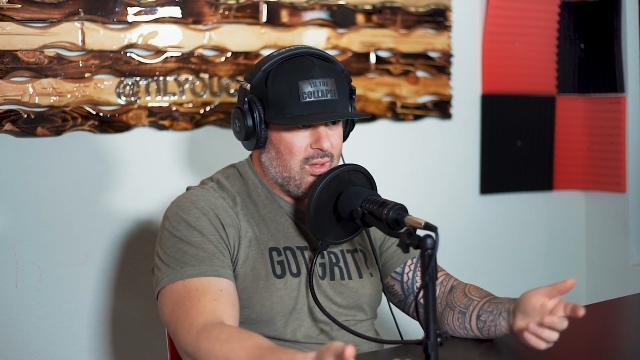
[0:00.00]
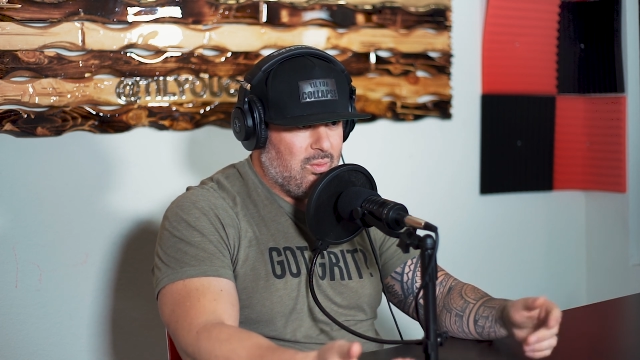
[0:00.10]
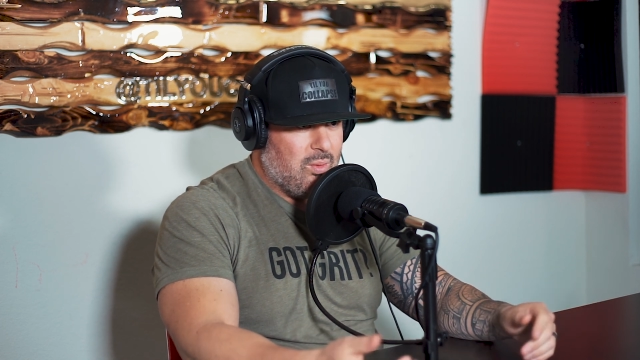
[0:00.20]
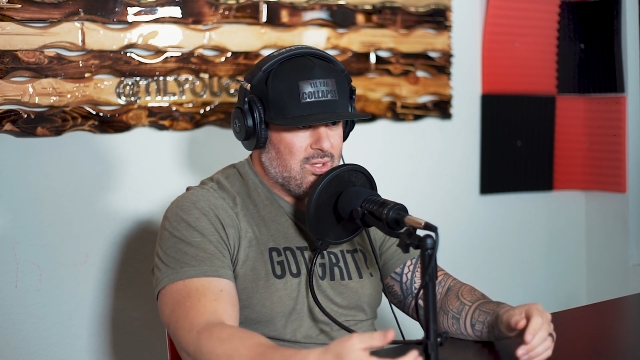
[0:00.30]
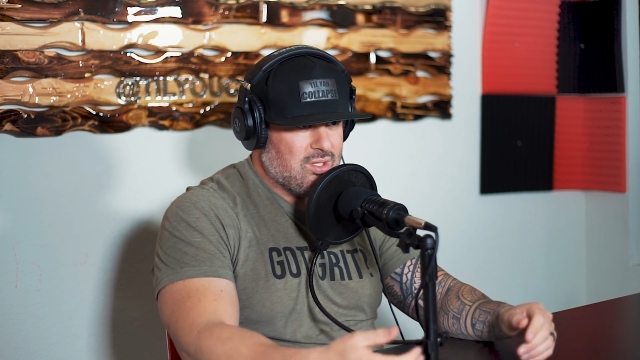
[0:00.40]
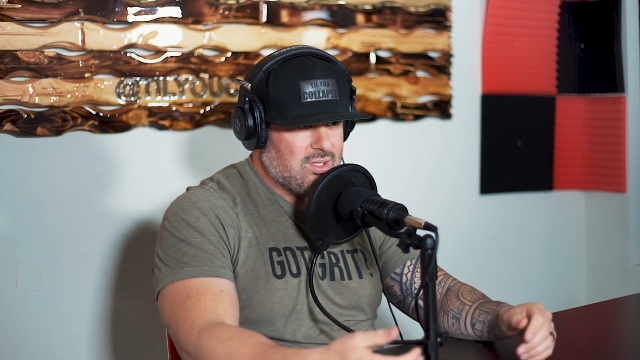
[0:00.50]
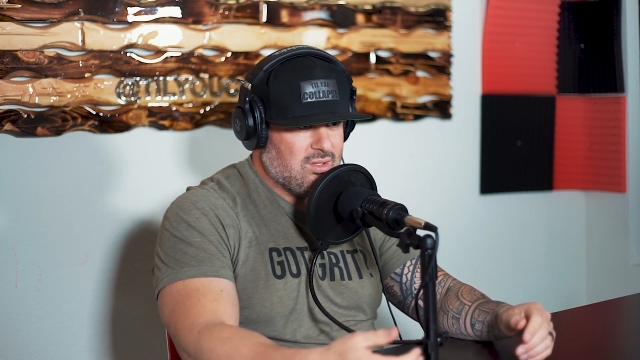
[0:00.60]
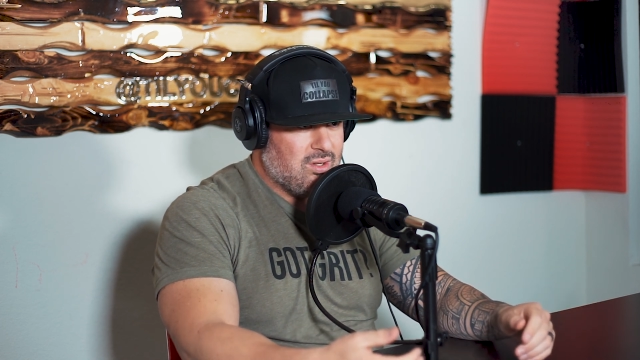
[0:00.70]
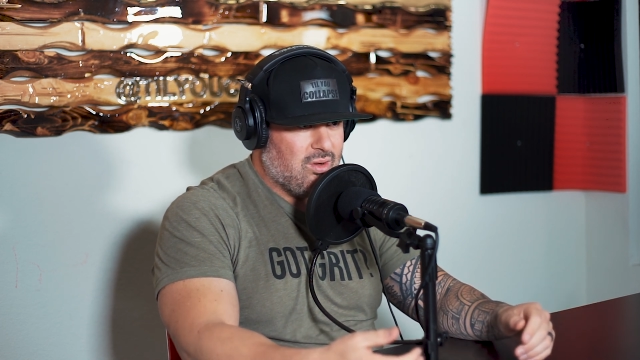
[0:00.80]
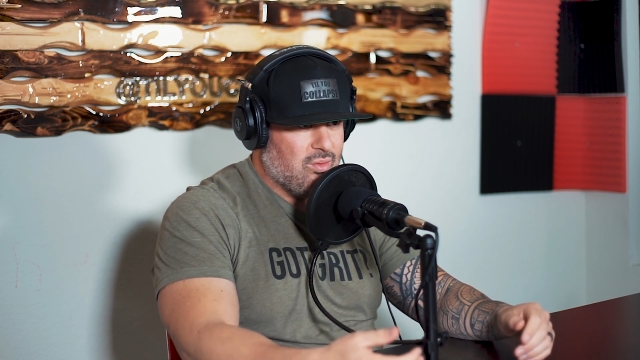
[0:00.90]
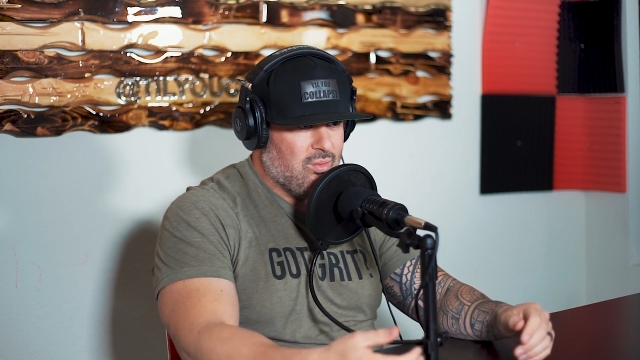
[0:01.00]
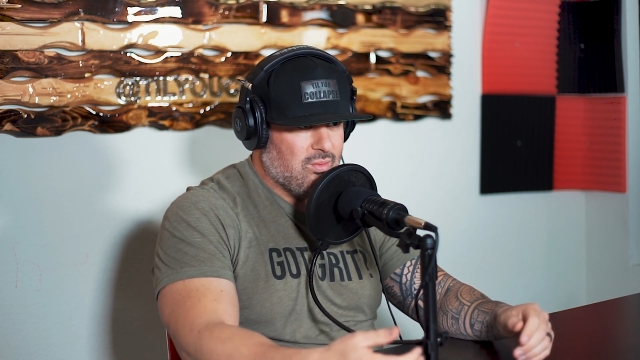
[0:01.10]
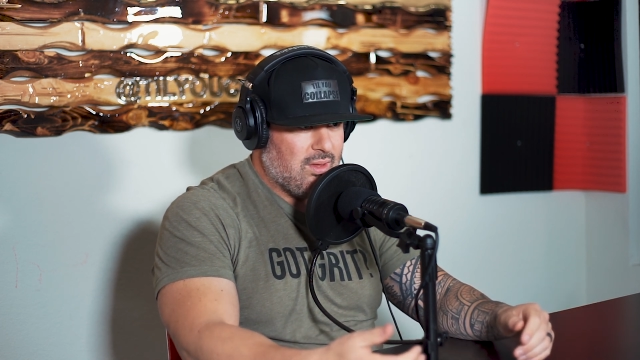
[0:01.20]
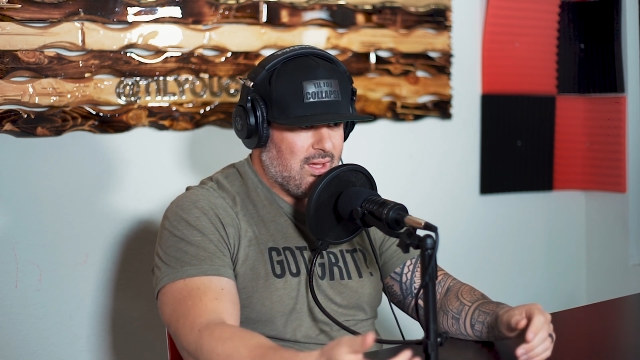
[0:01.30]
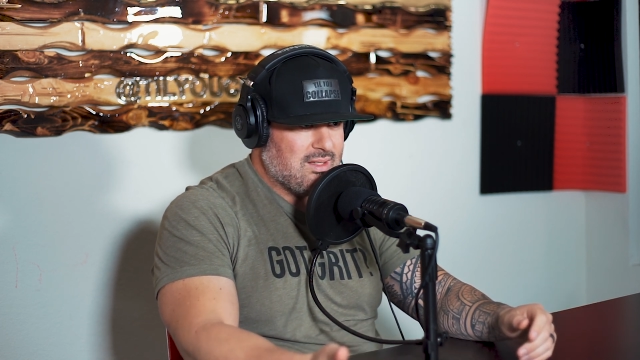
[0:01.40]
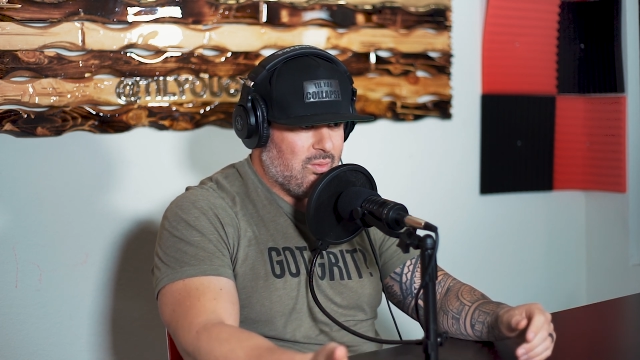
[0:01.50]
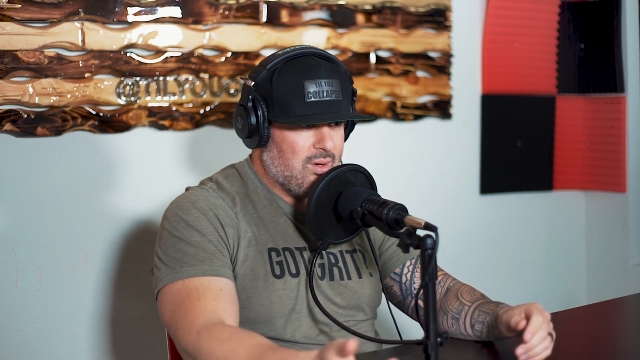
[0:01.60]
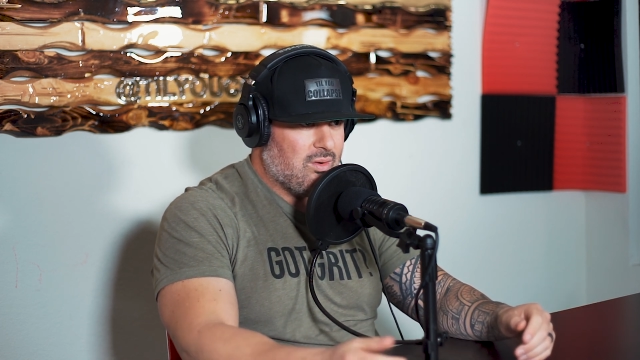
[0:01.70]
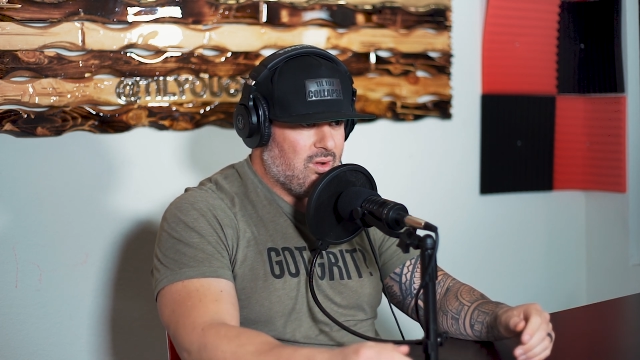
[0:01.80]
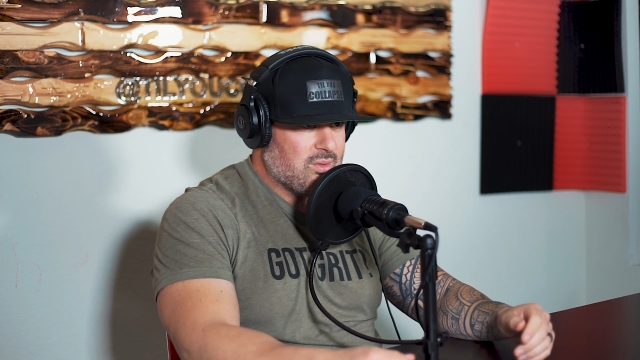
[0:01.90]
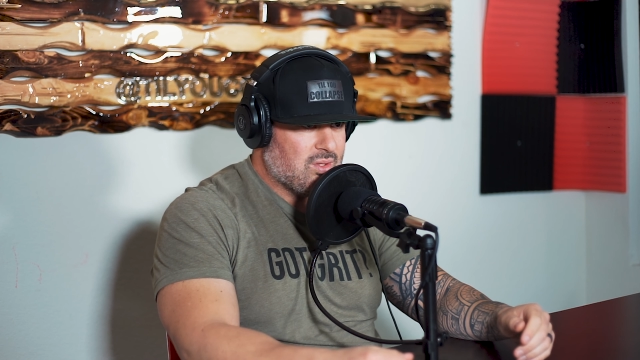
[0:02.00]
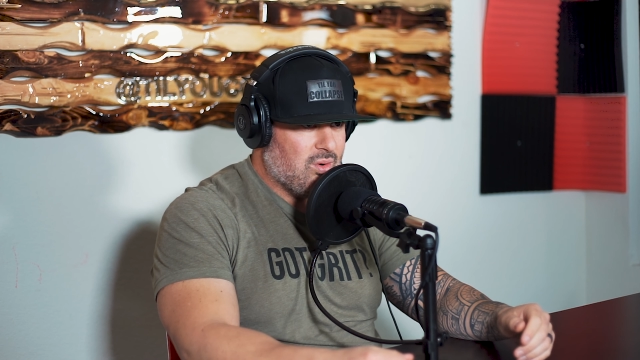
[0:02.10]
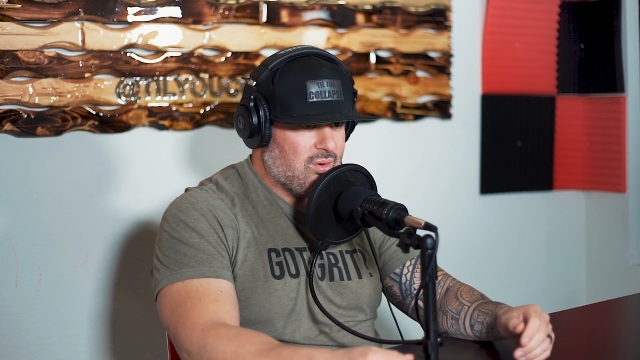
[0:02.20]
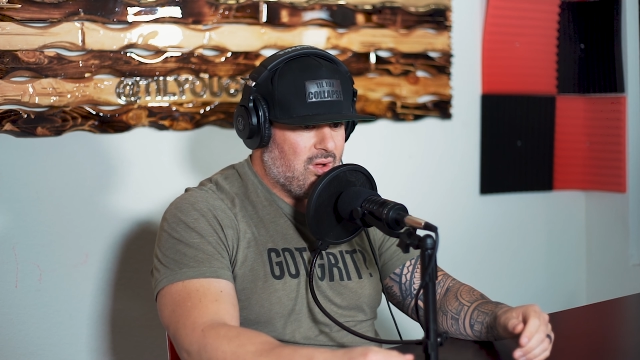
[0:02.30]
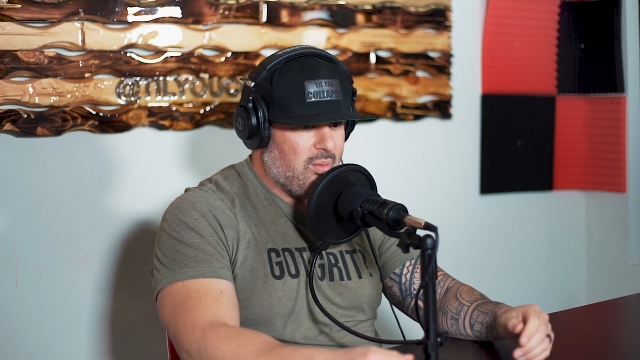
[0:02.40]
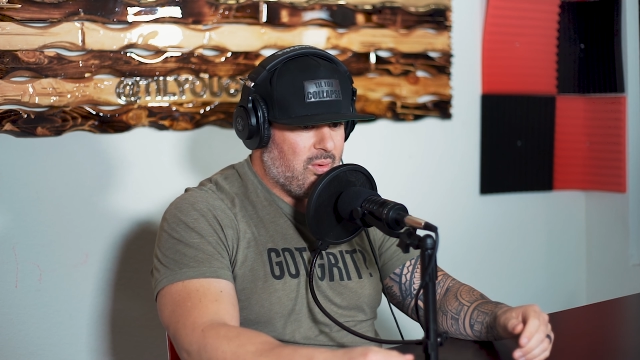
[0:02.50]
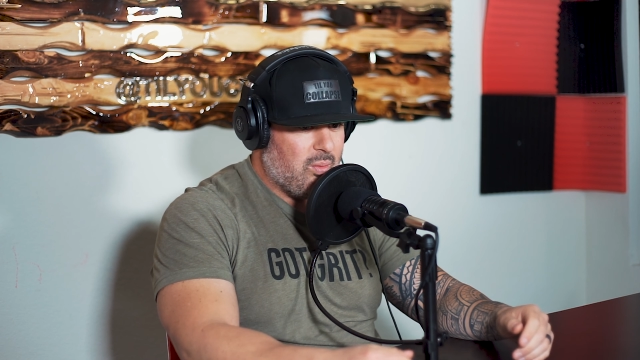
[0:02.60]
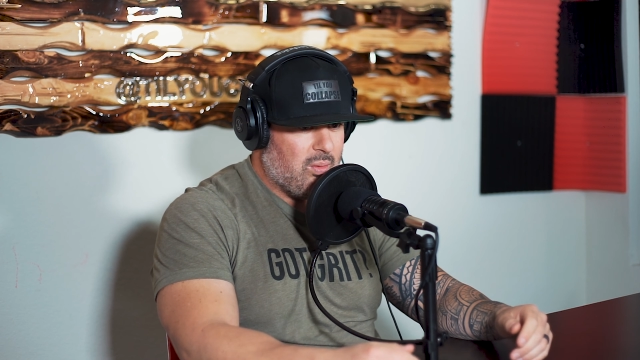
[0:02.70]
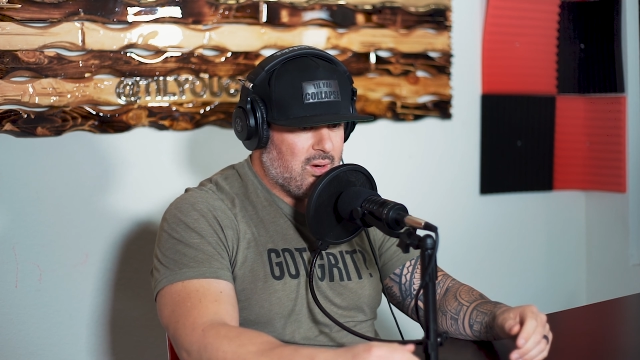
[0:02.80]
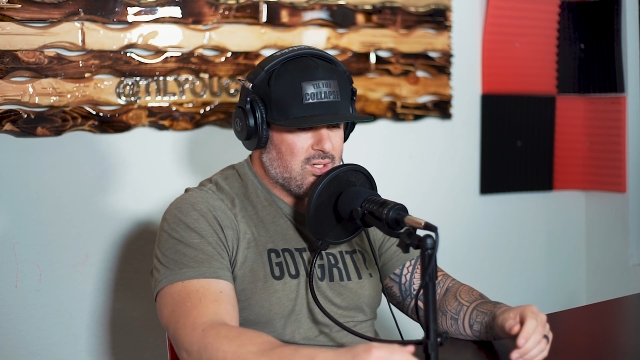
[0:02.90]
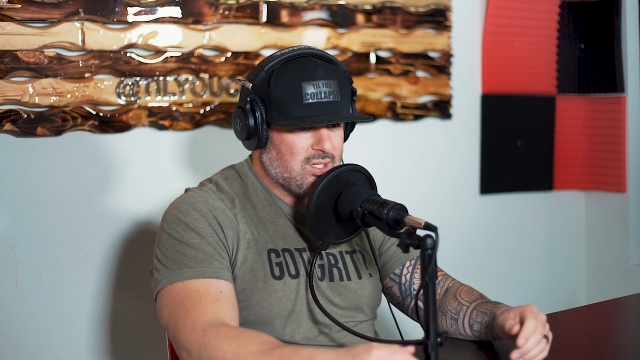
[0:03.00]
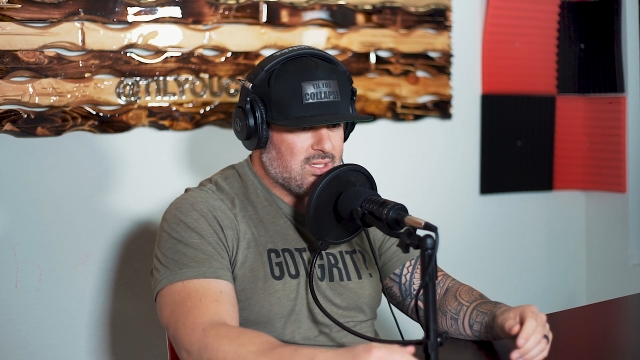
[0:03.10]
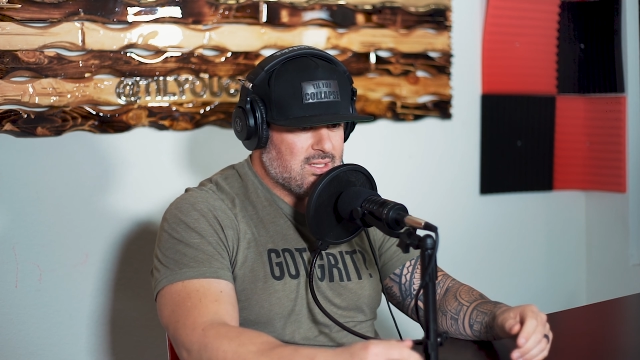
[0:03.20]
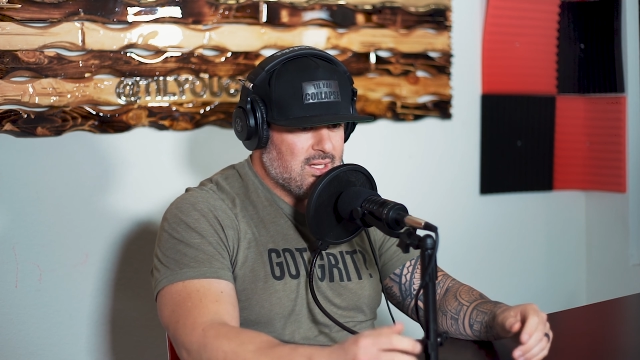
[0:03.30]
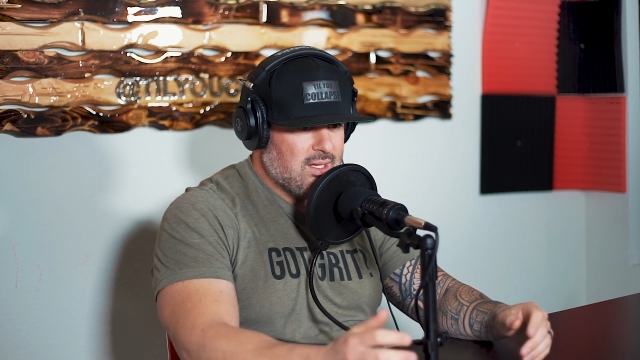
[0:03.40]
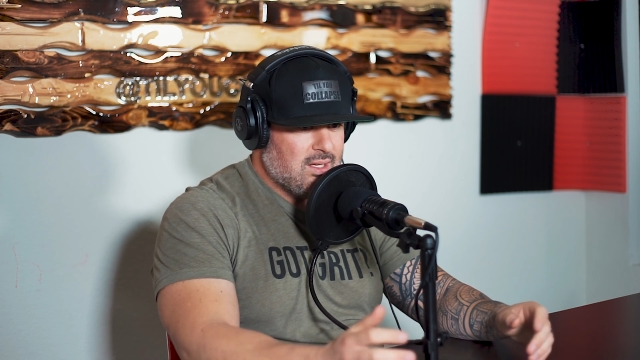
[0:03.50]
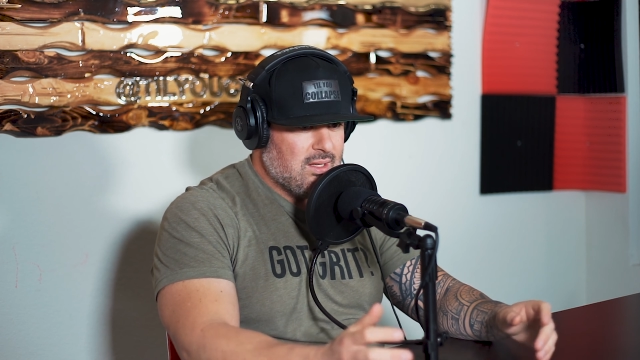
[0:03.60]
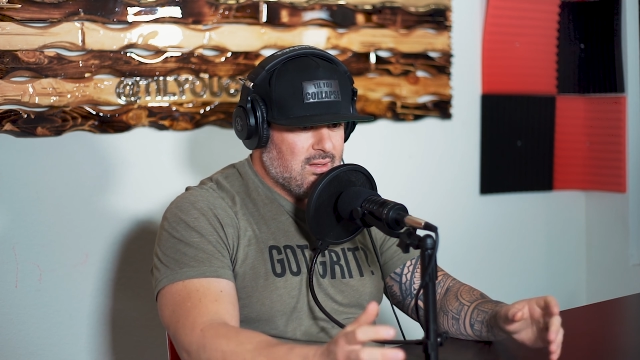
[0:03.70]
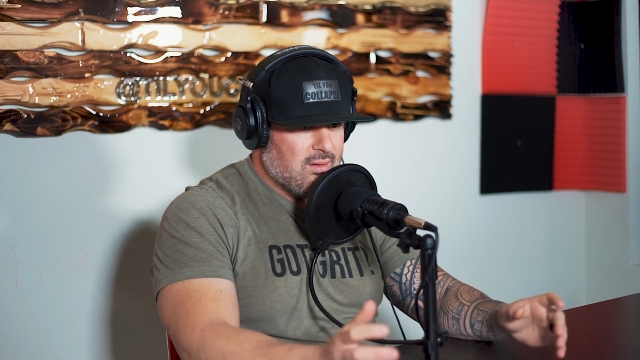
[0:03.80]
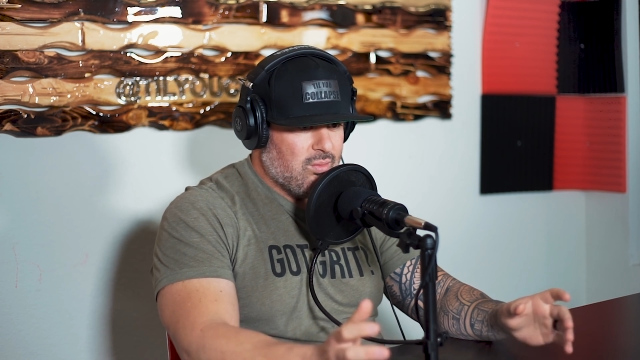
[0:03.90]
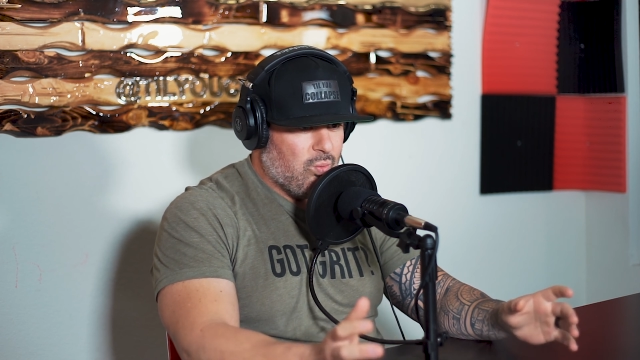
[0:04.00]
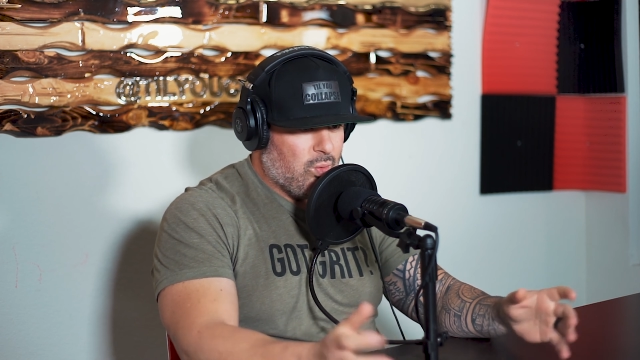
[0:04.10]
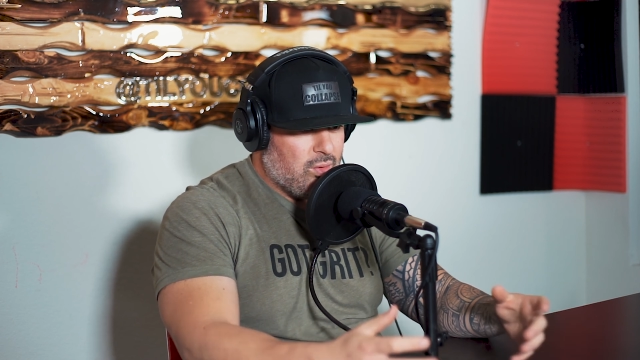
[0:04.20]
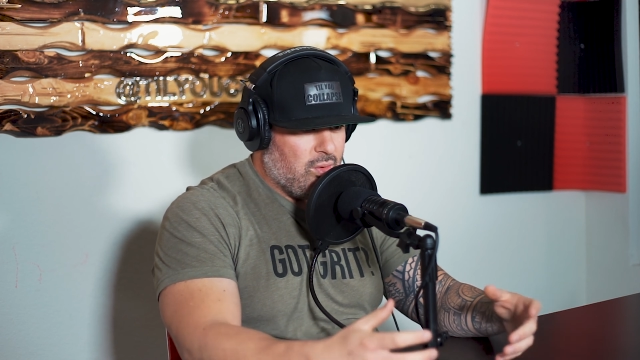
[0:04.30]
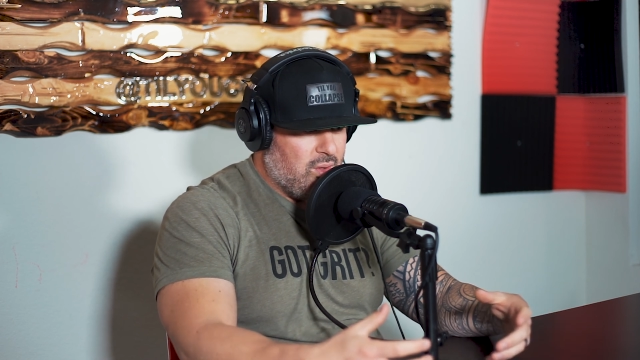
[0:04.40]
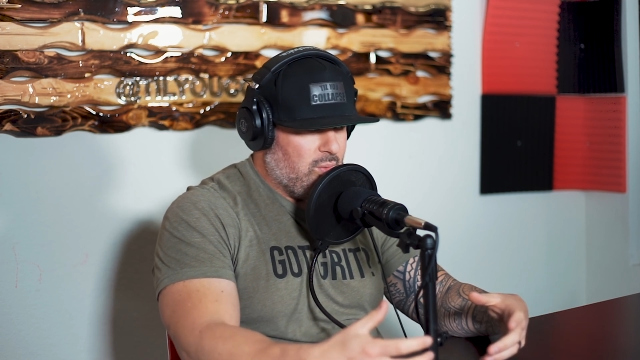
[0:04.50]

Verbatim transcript: And we just, you know, like I said, we don't know what's going on, but we want to just, we're the only